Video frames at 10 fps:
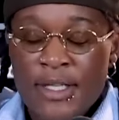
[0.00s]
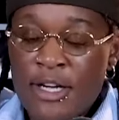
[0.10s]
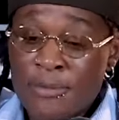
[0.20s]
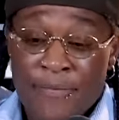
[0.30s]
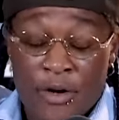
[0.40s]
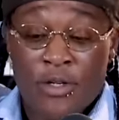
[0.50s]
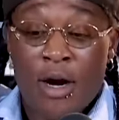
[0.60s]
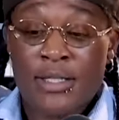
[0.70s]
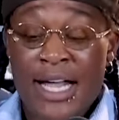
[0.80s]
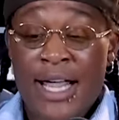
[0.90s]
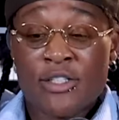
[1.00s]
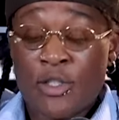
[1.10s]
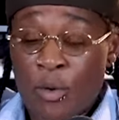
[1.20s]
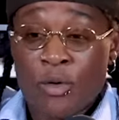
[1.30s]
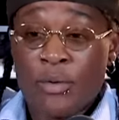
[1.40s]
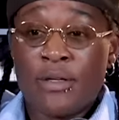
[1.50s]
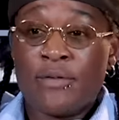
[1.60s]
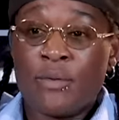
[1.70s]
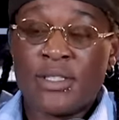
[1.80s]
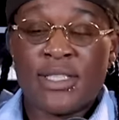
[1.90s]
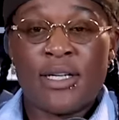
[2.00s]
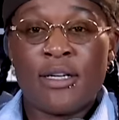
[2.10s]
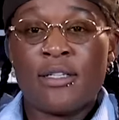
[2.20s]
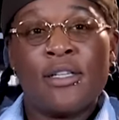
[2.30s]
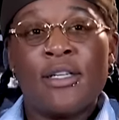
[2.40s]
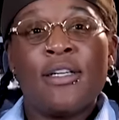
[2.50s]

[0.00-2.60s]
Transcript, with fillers: That was my first artist I actually worked with was Teyana.